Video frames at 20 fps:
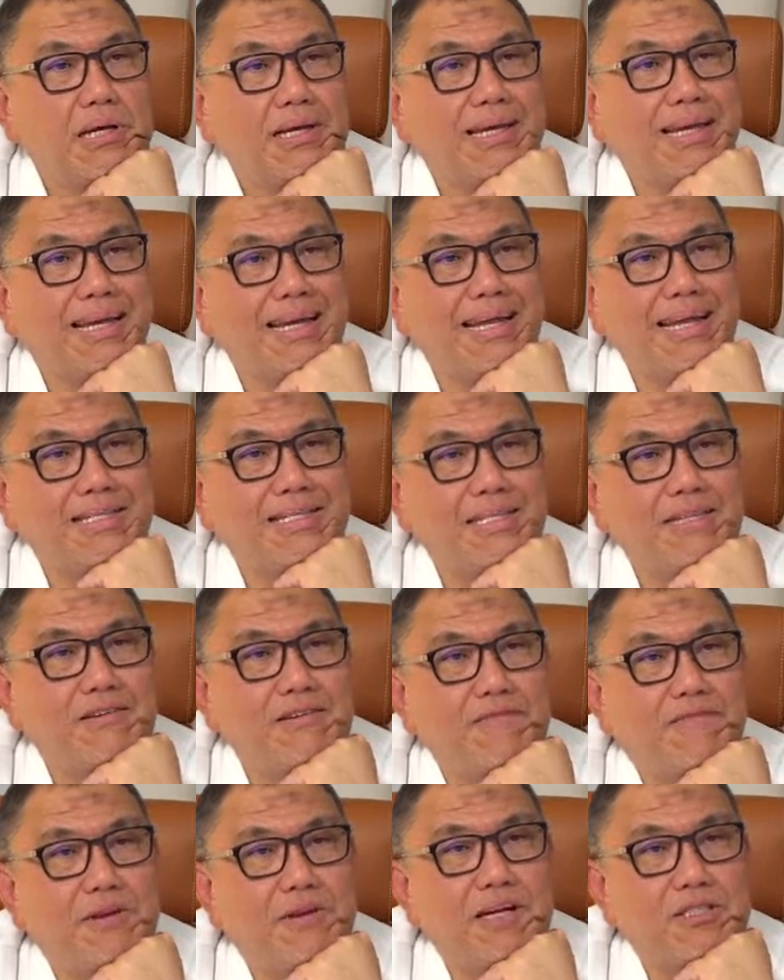Can acid
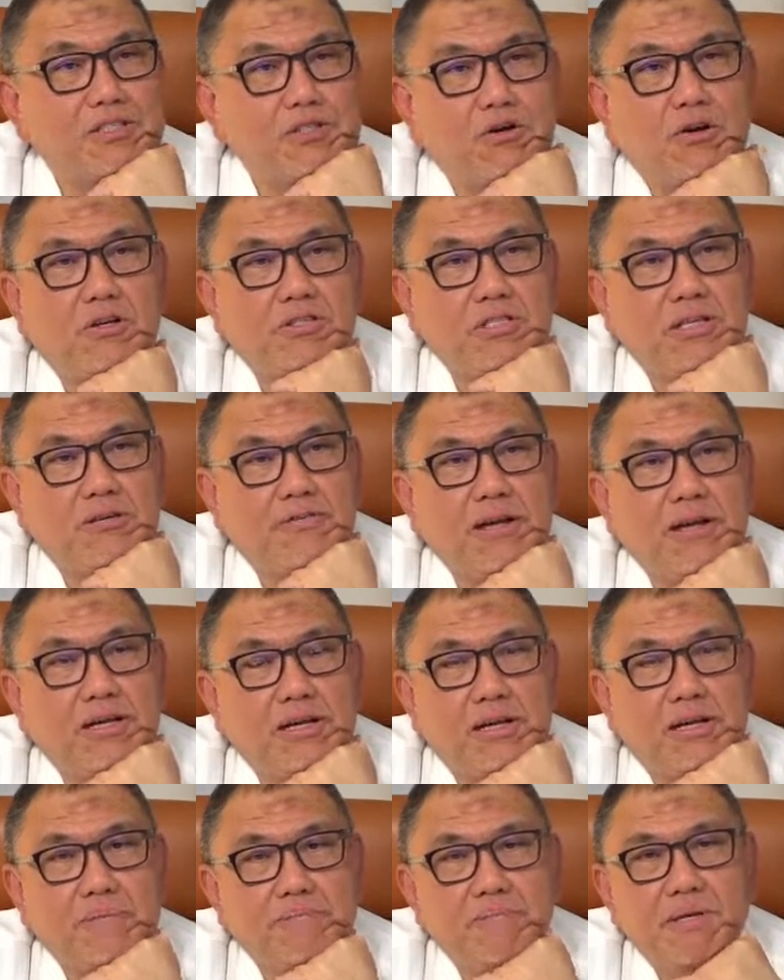reflux cause
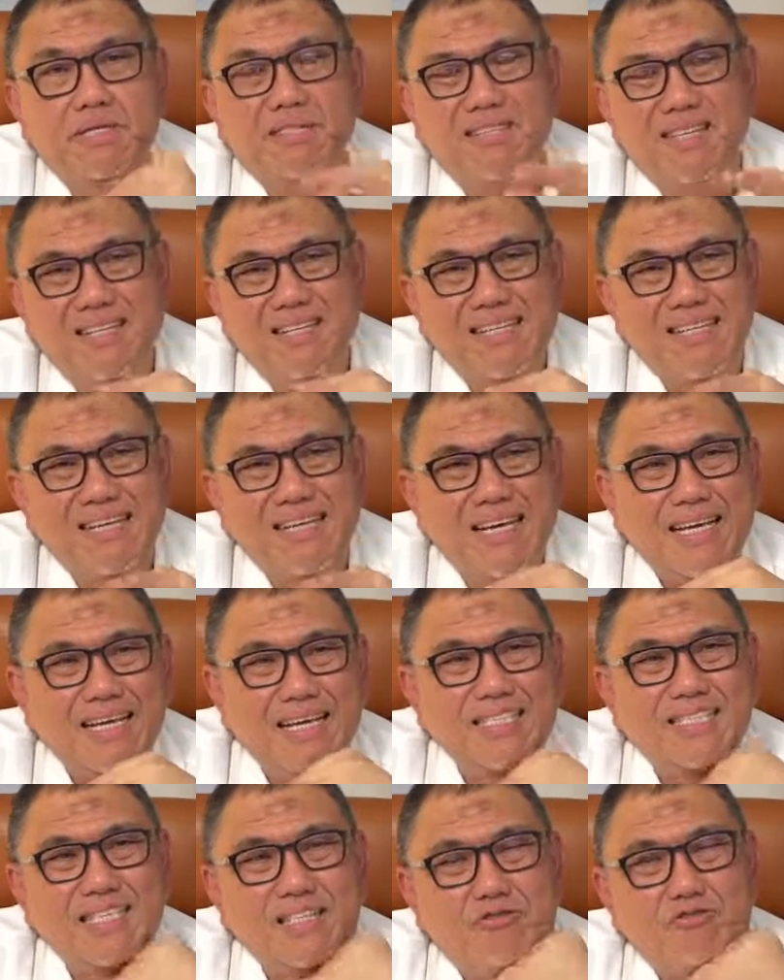irregular heartbeats?
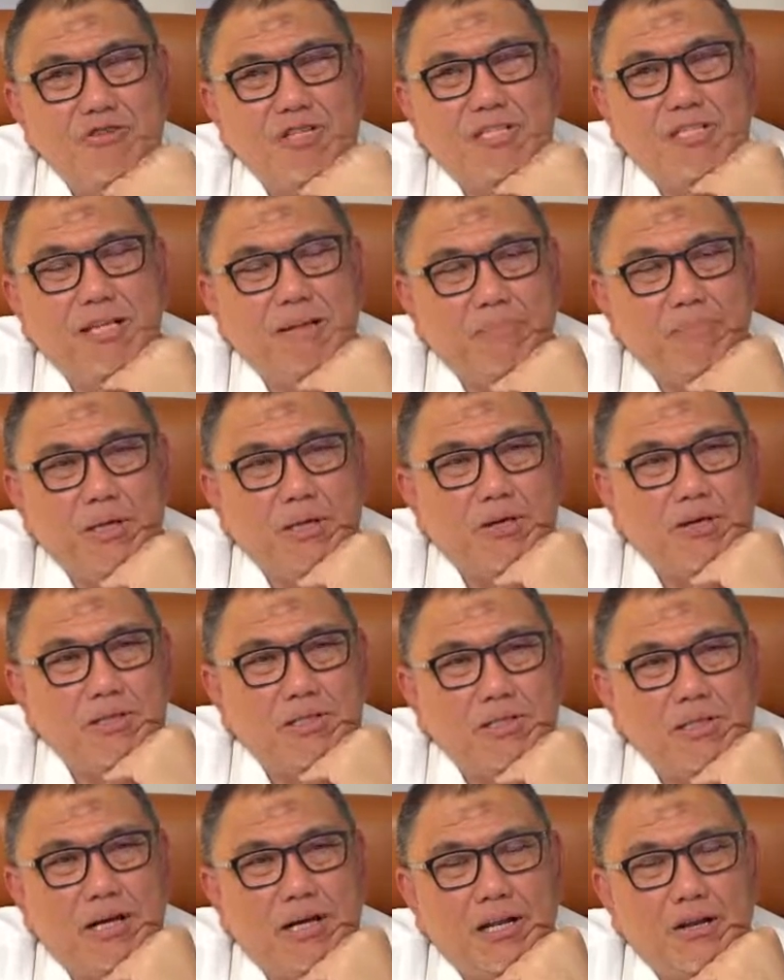It's interesting,
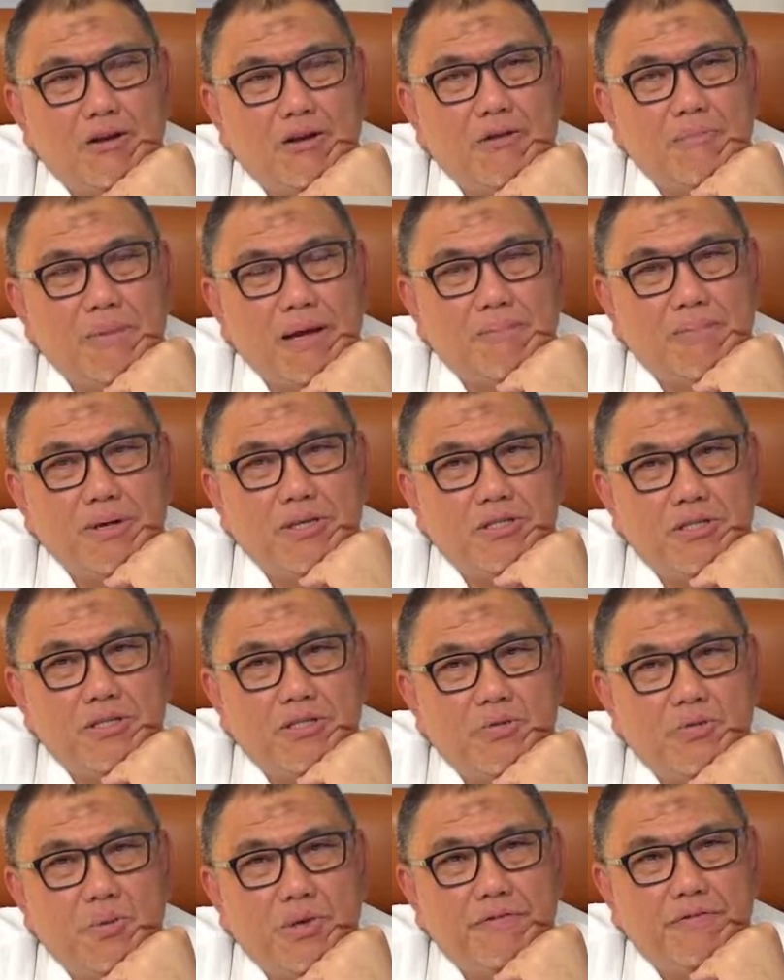because a lot of my
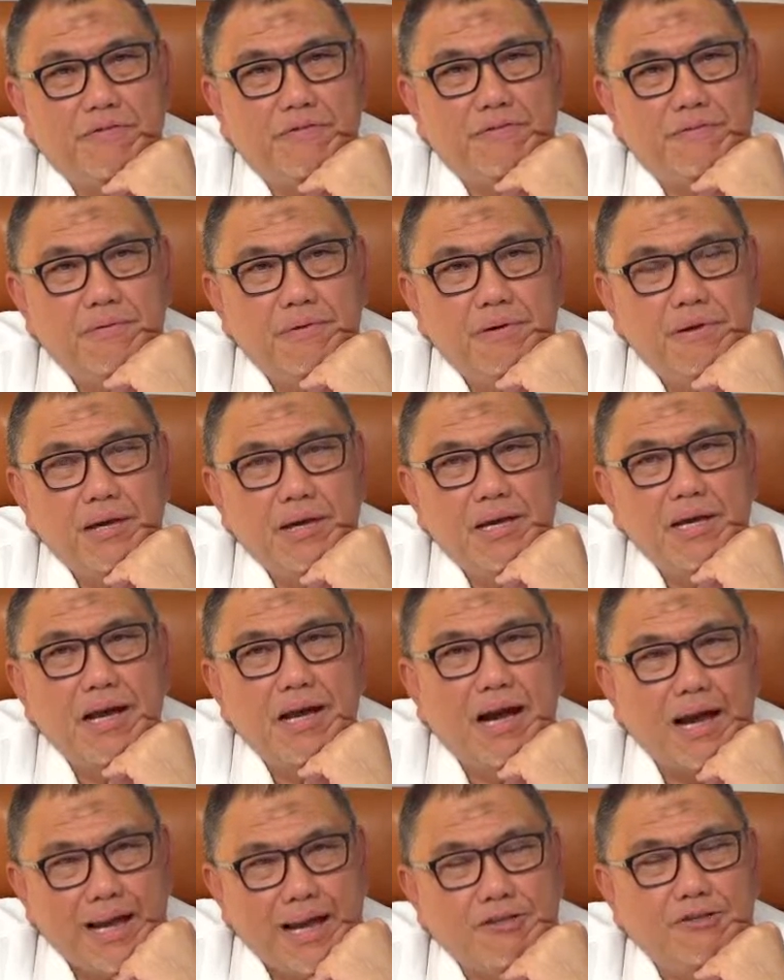patients with
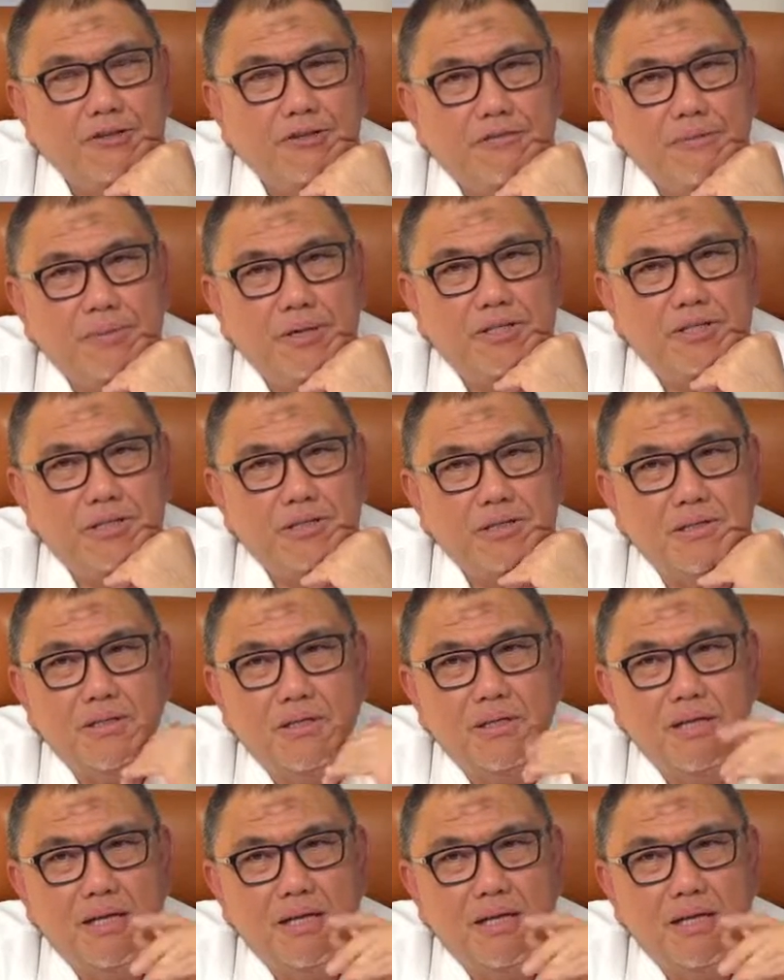atrial fibrillation,